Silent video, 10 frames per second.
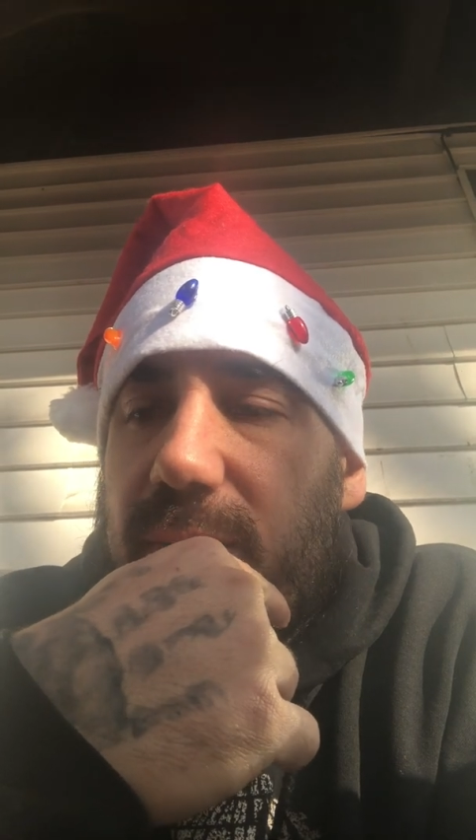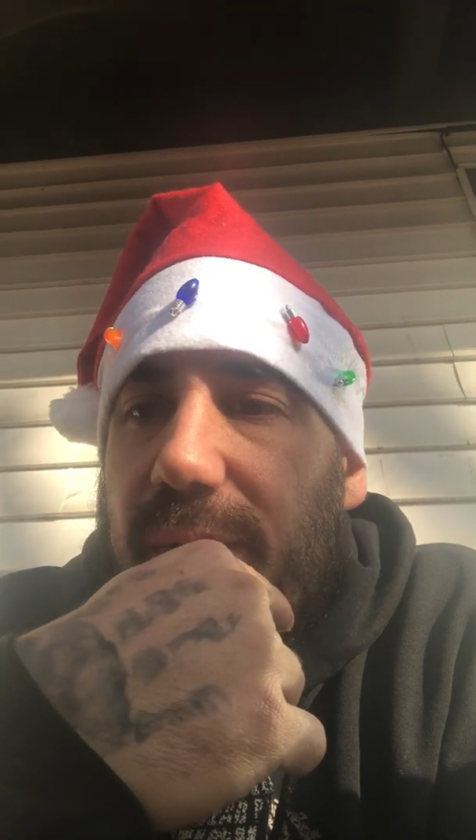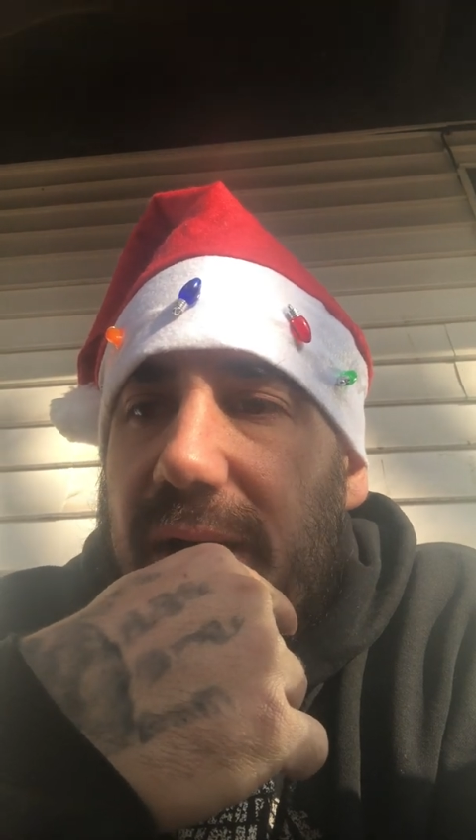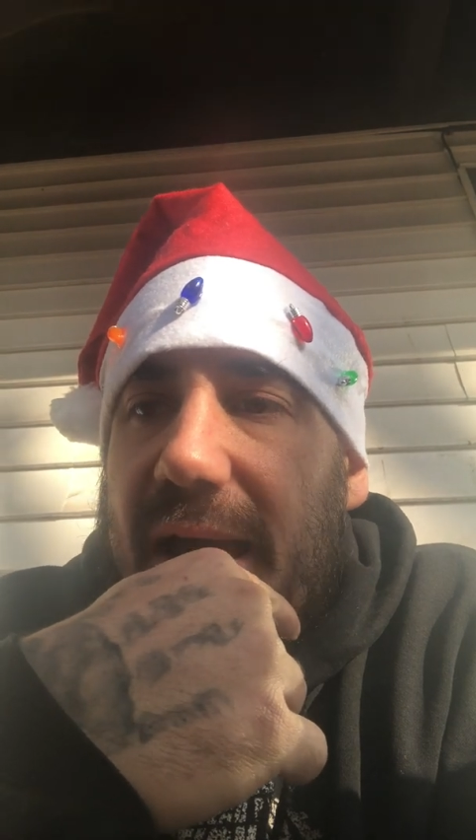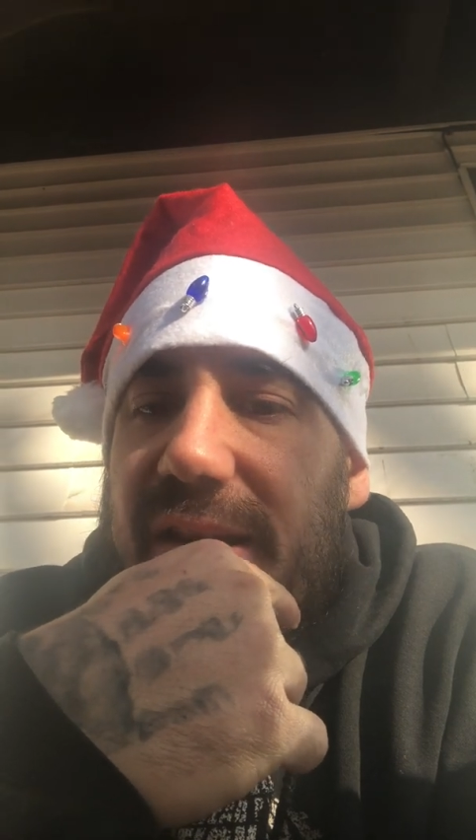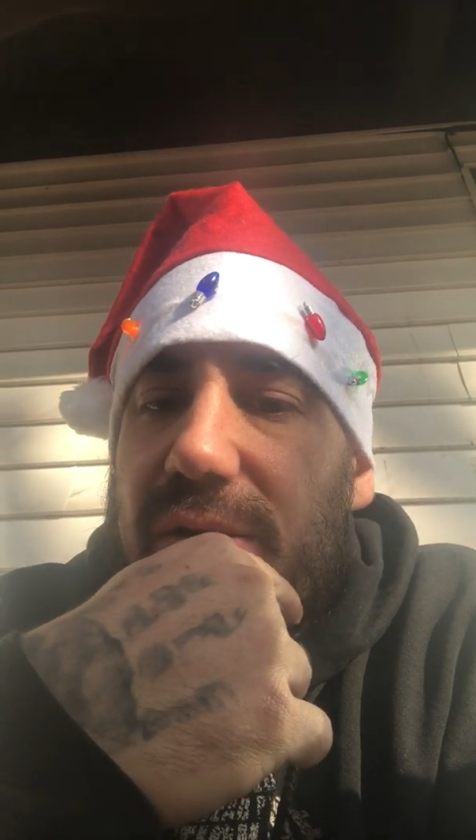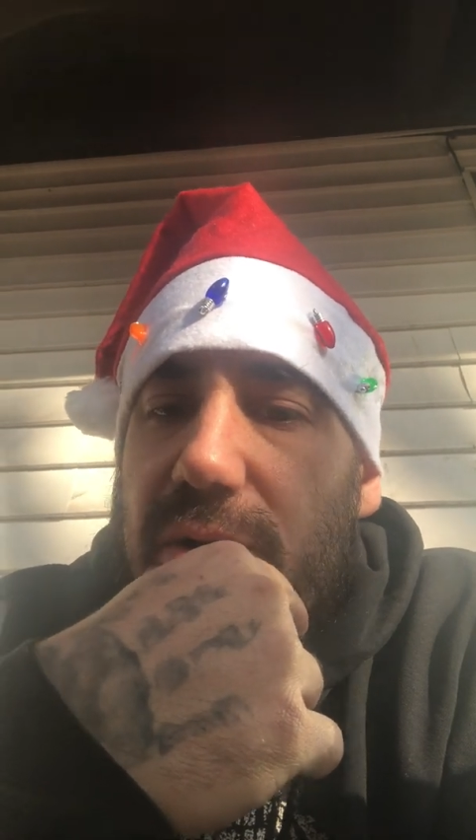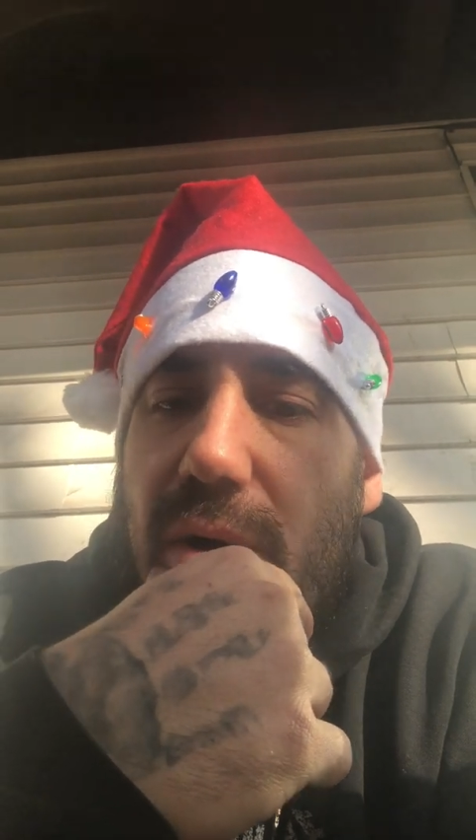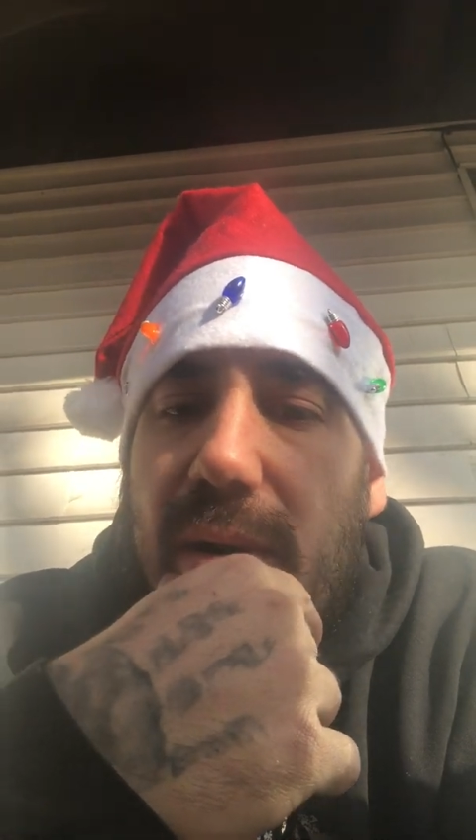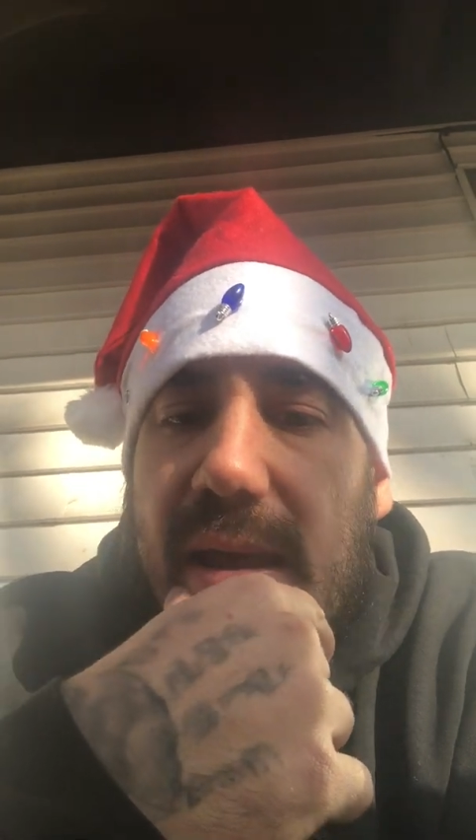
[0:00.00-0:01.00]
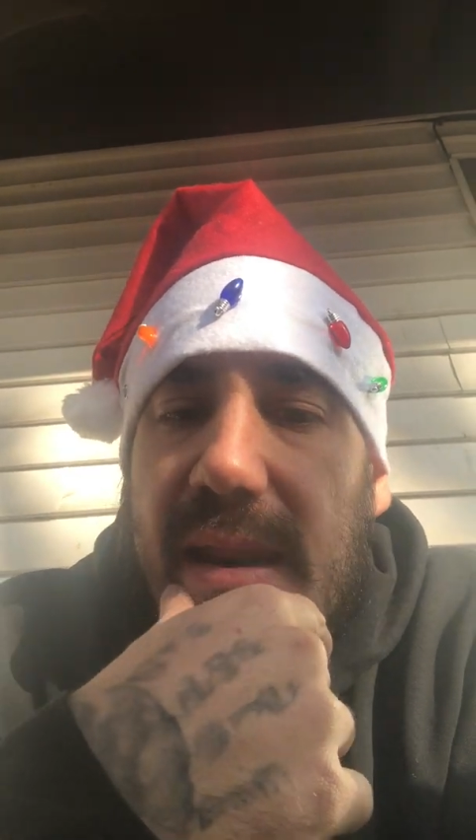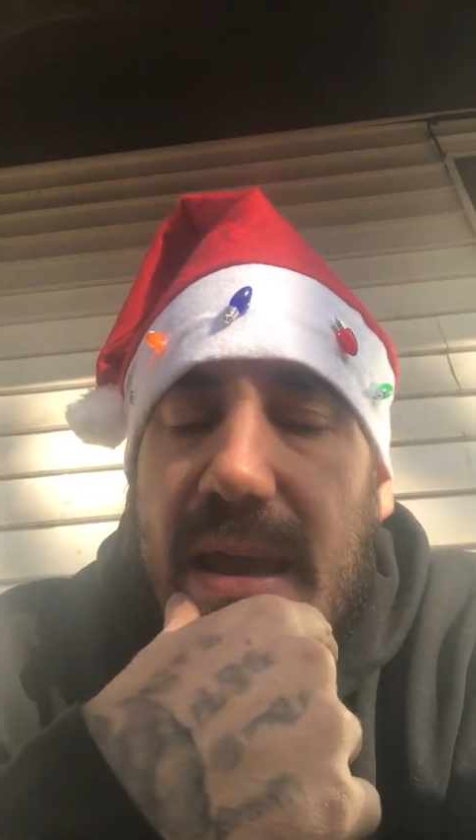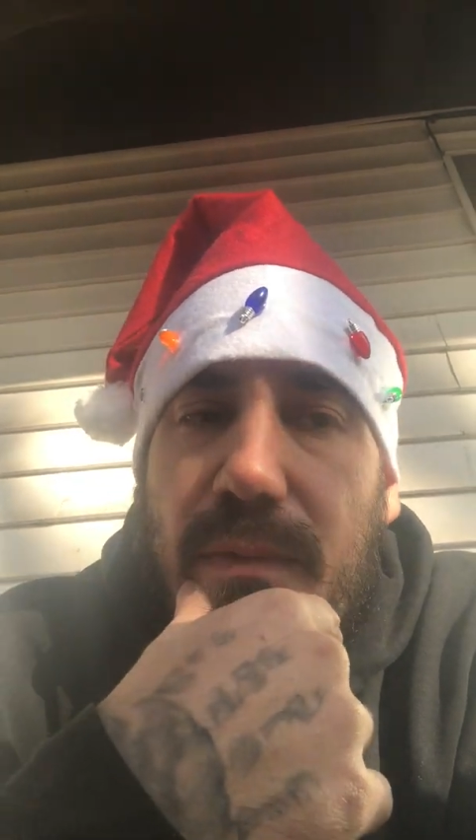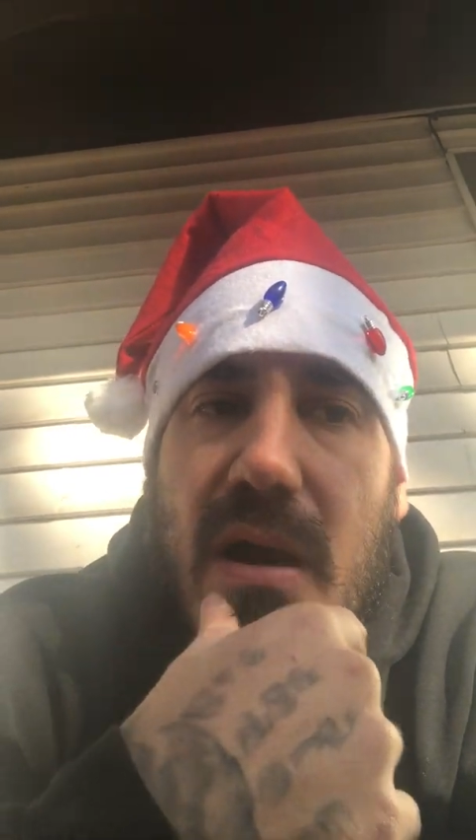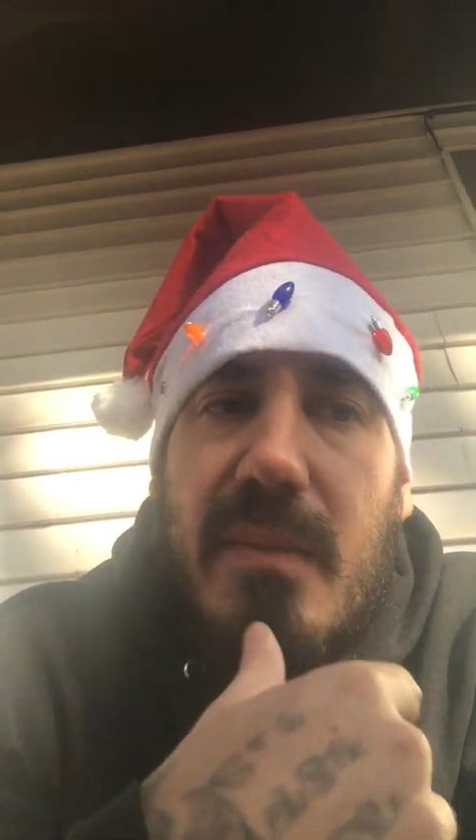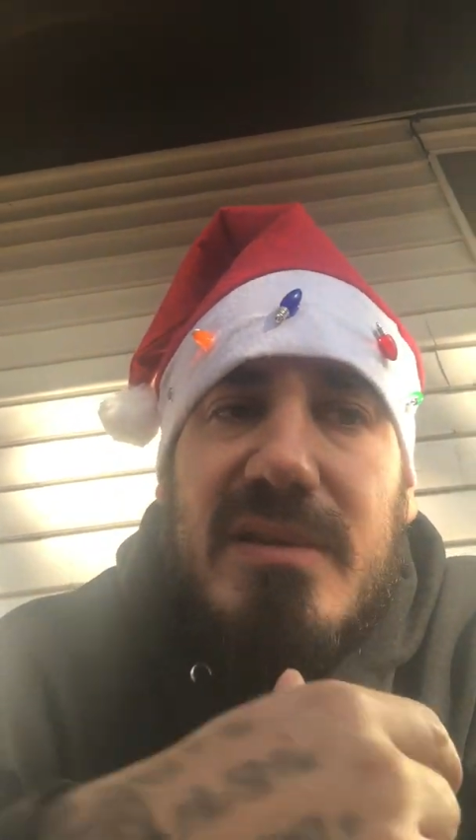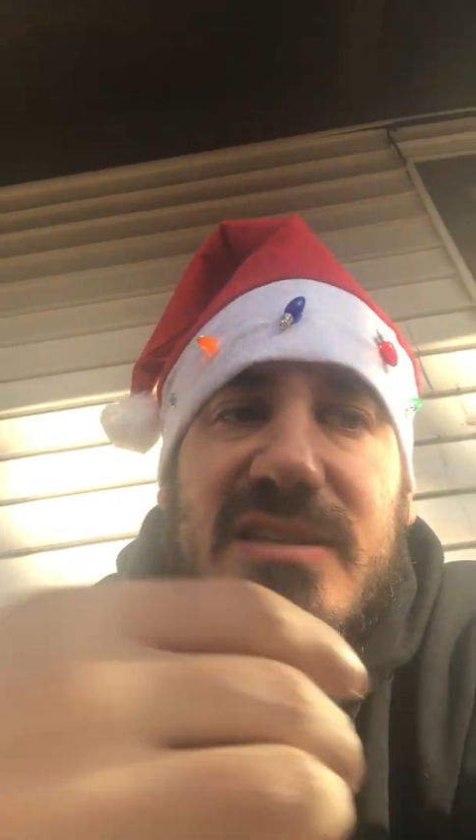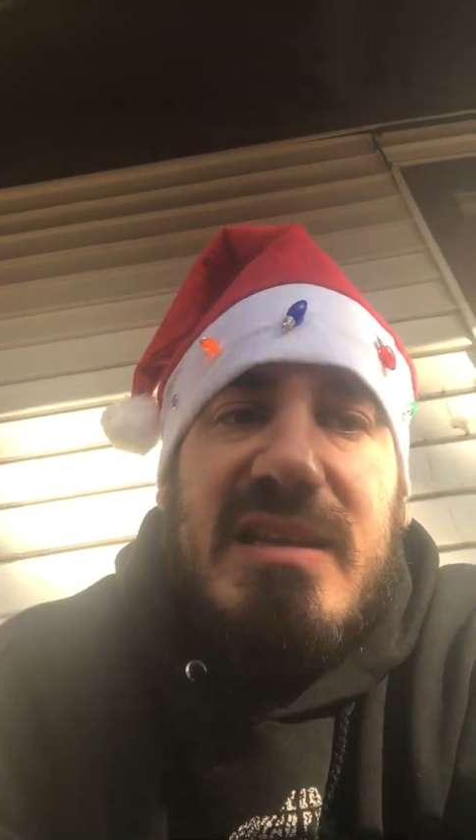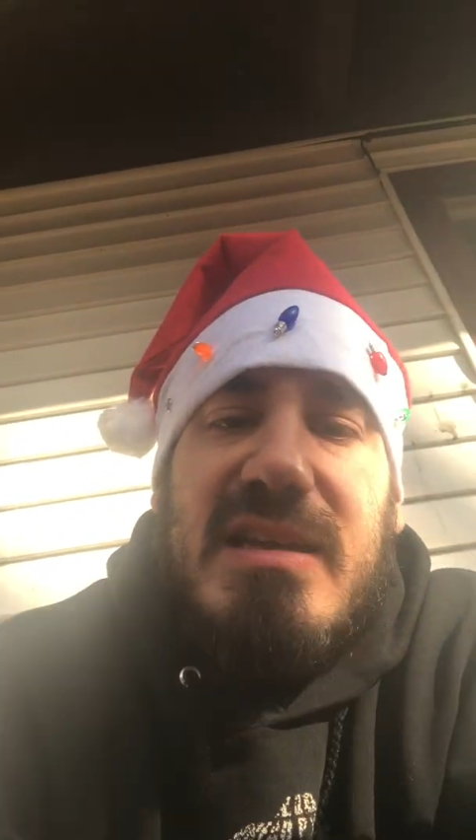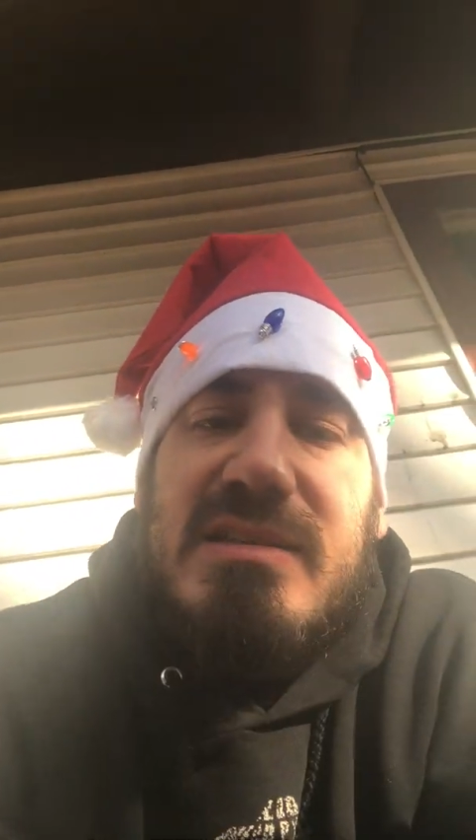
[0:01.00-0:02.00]
but I do know that Nate
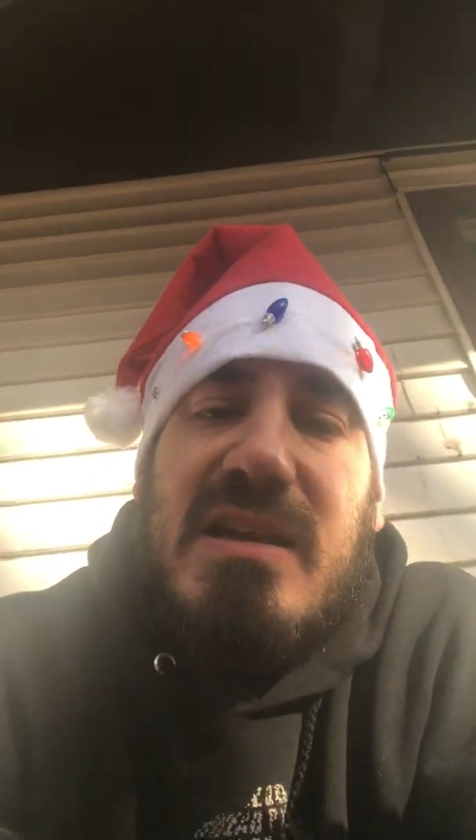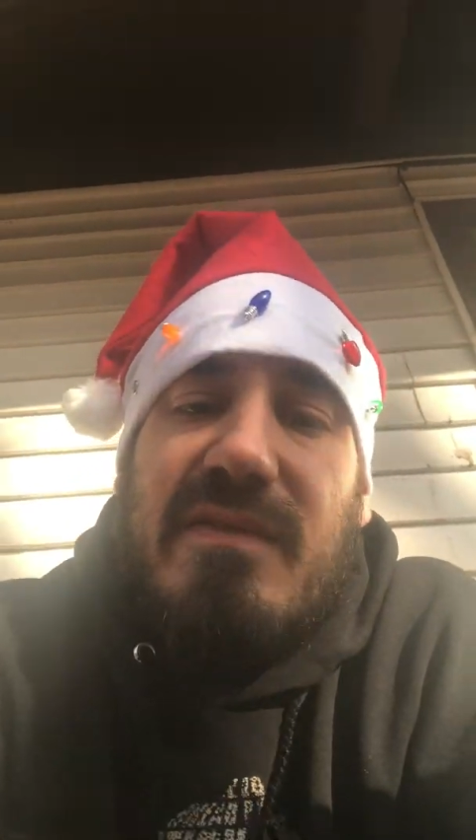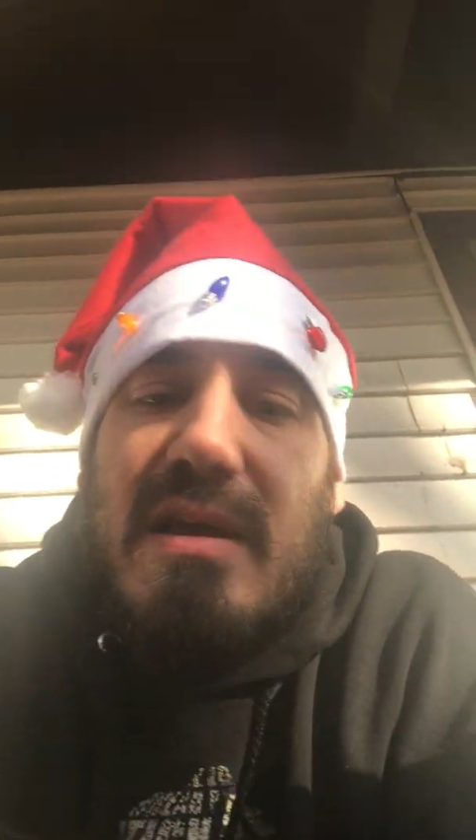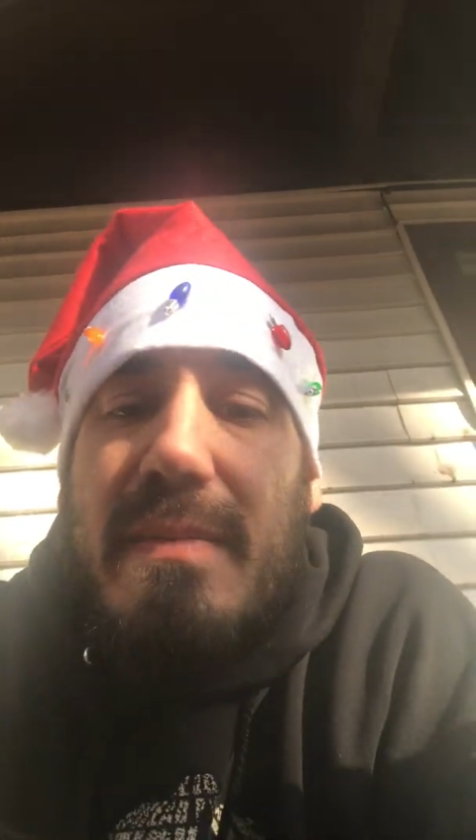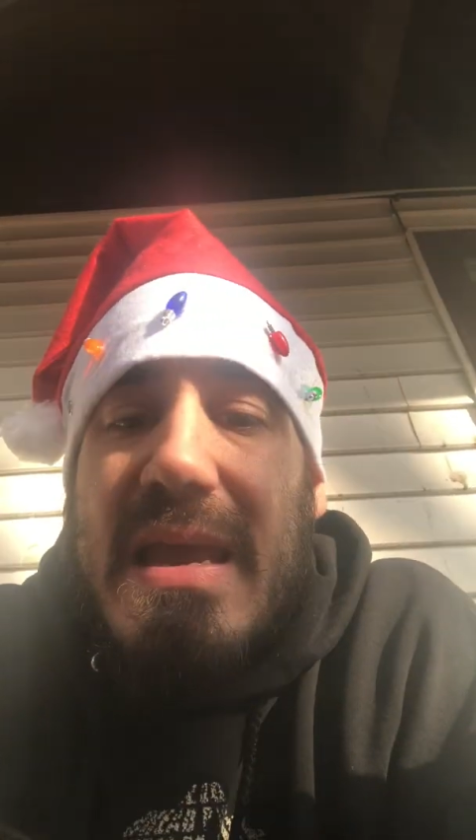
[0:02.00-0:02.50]
Robinson is giving up